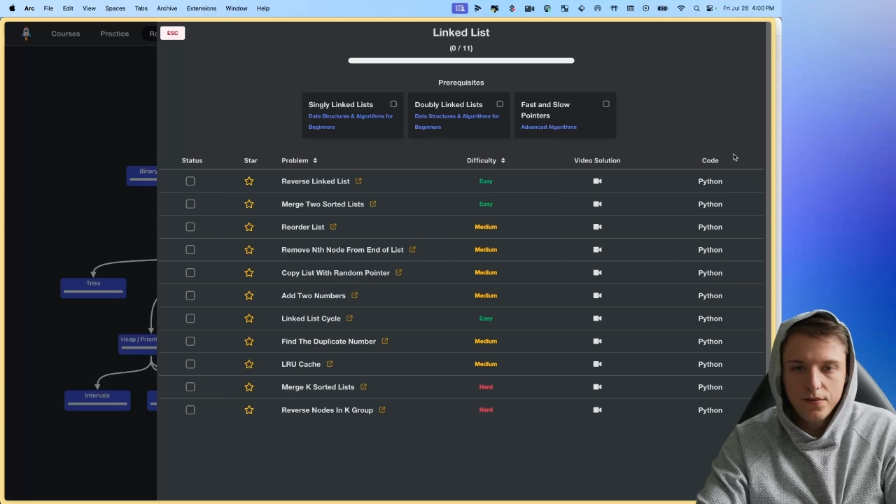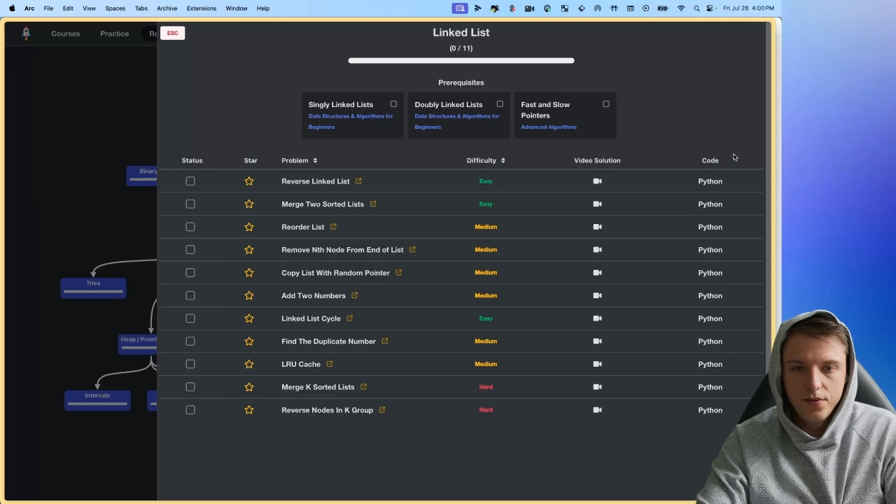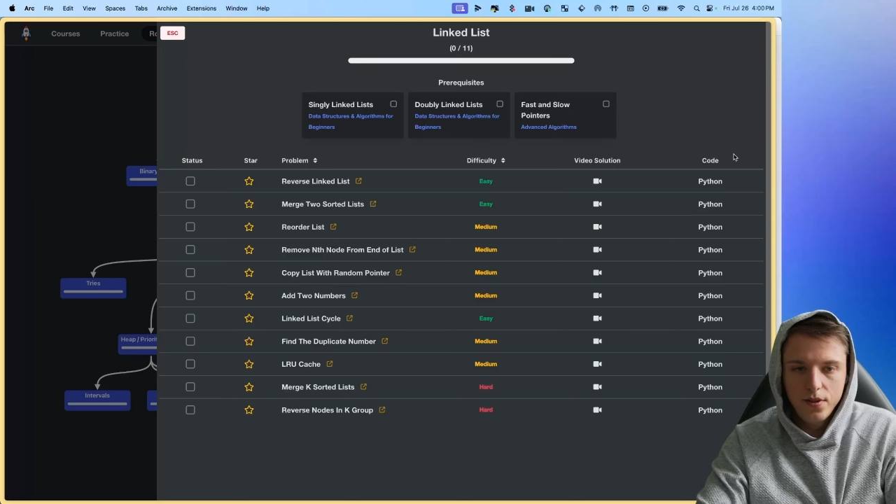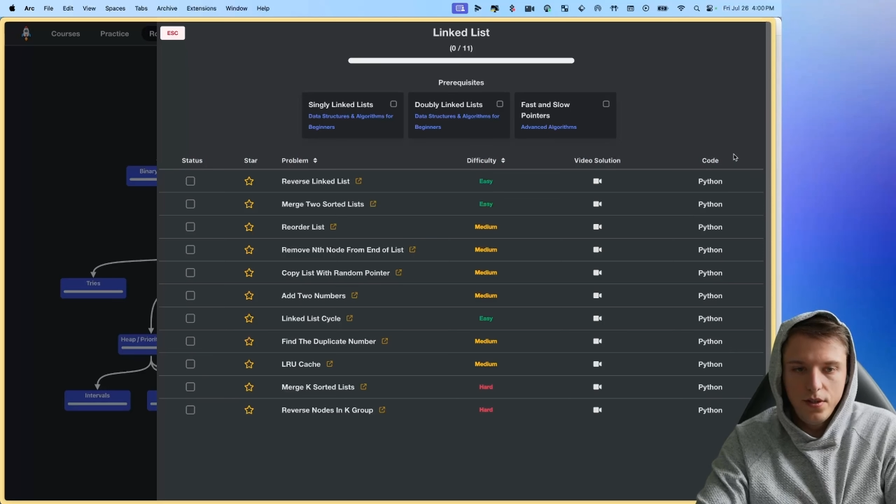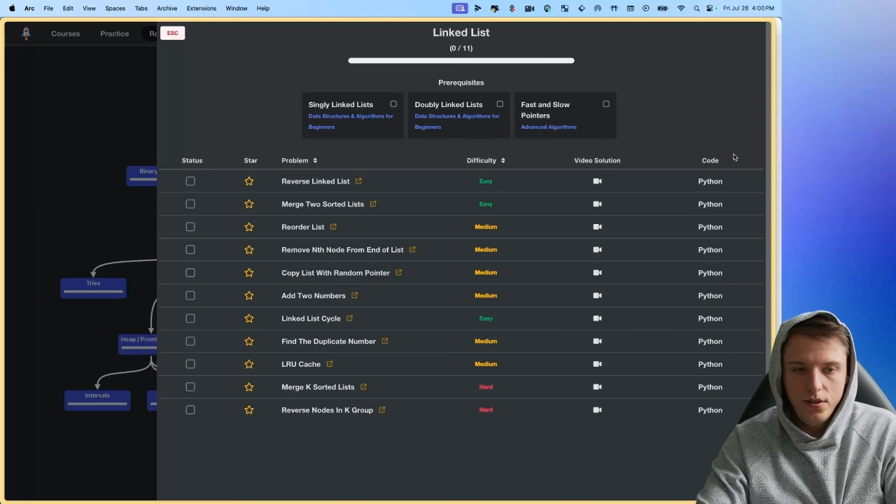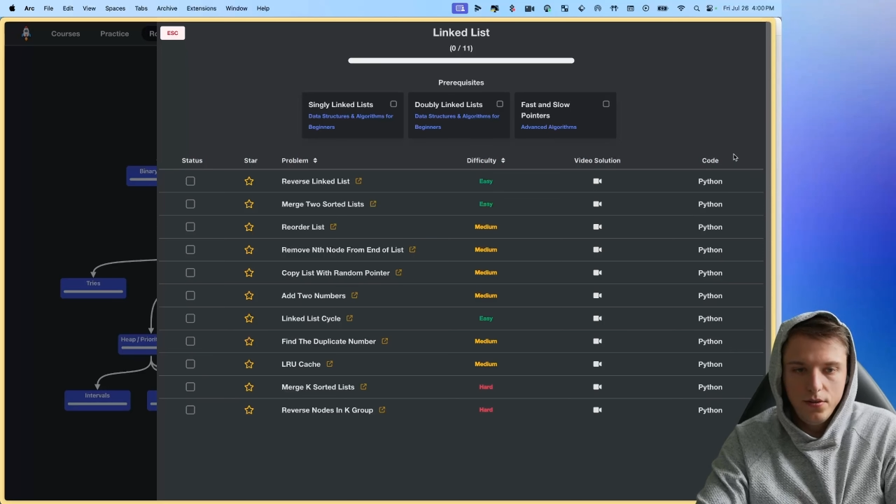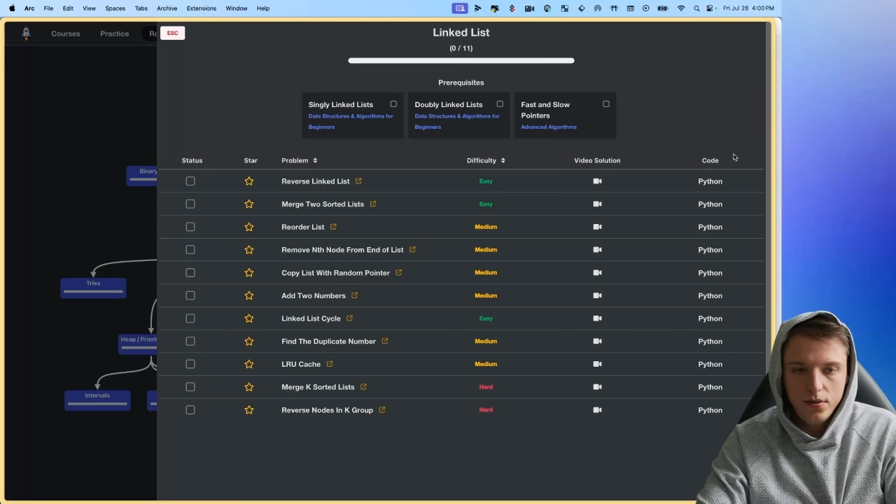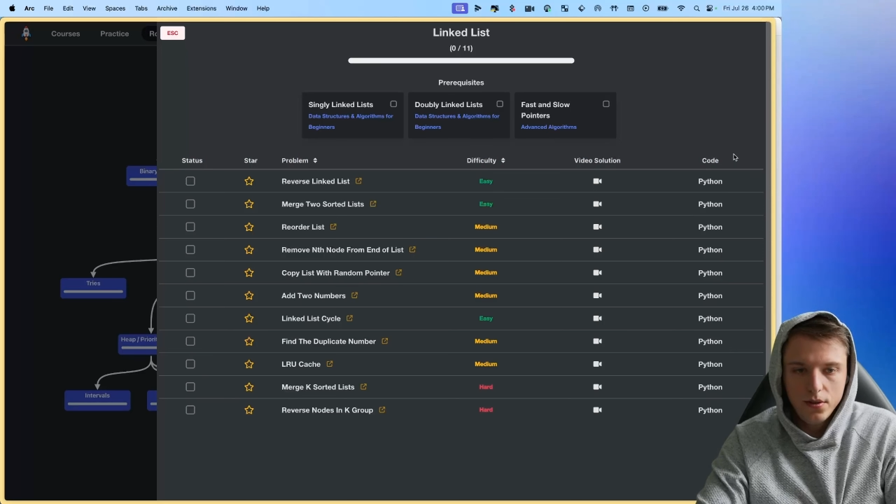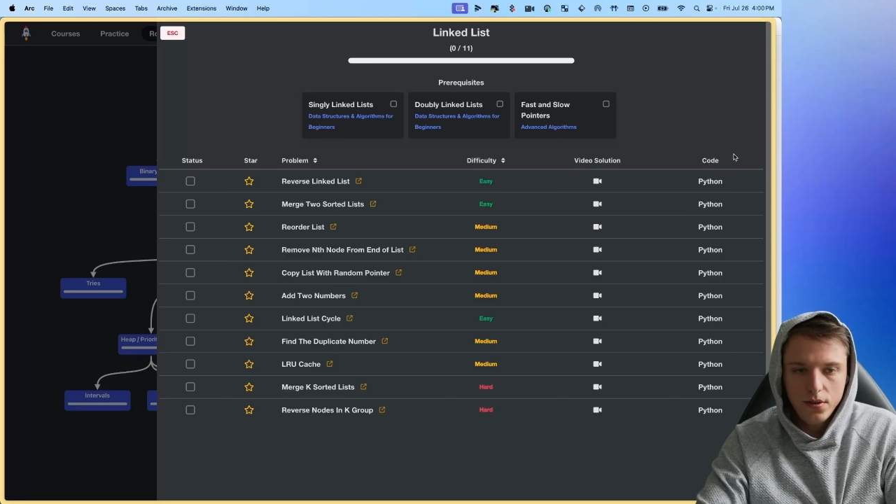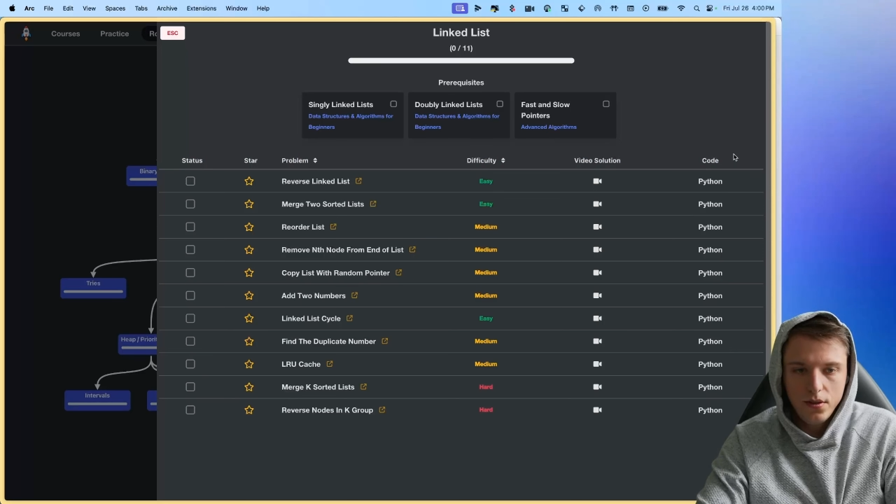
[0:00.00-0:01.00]
for the
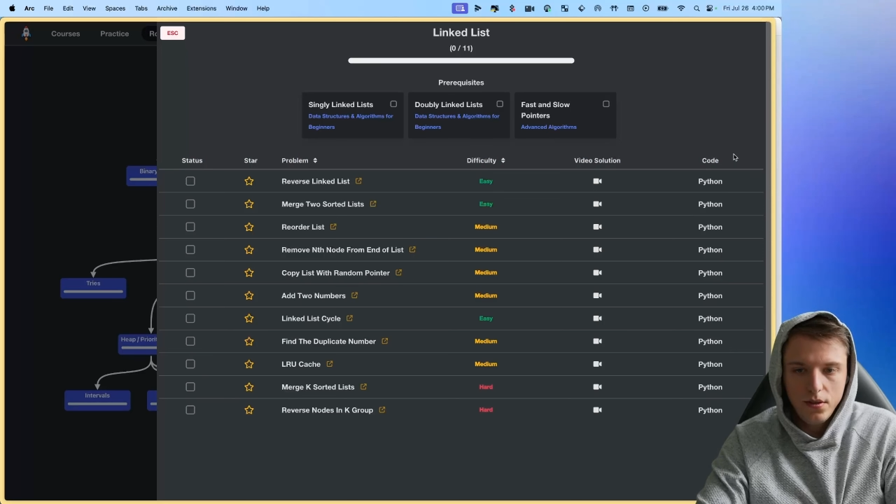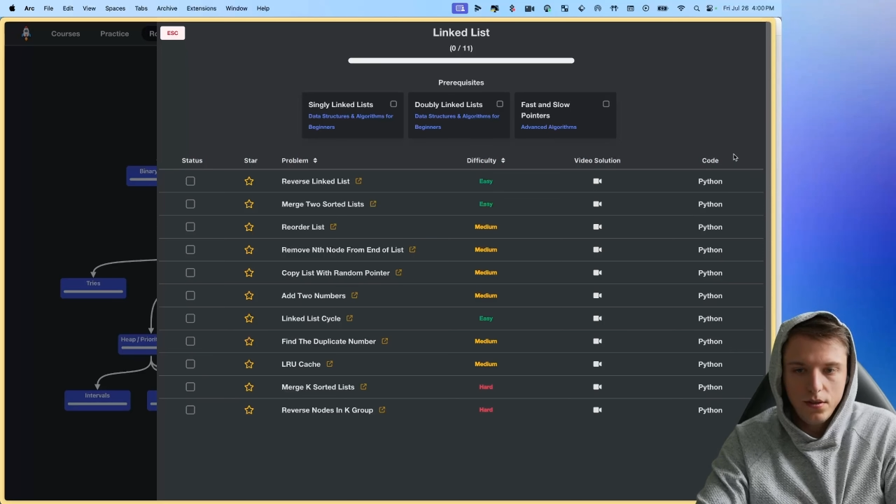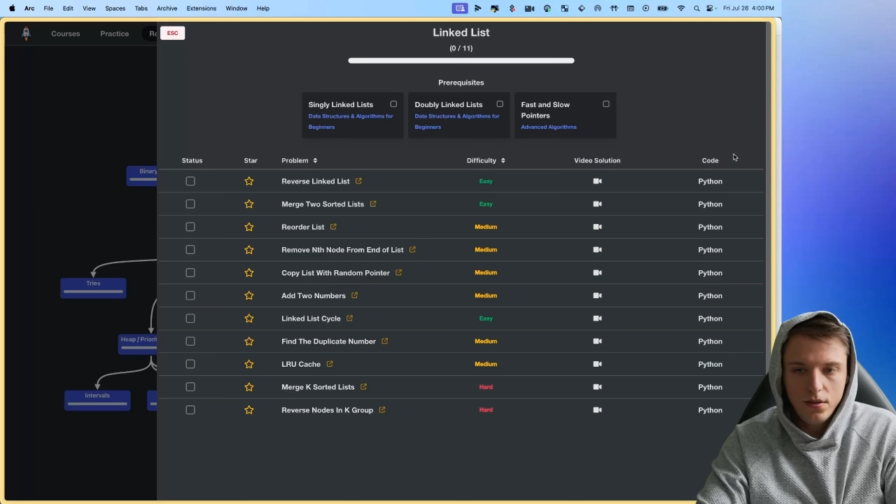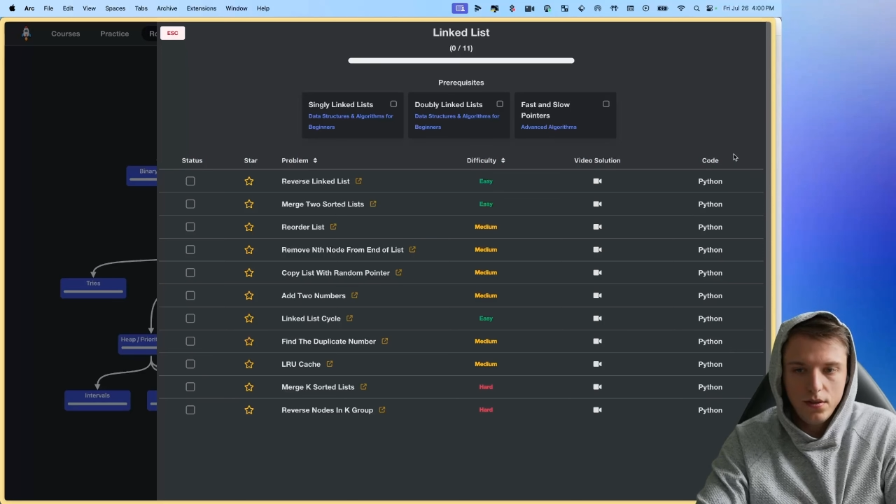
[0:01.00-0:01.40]
user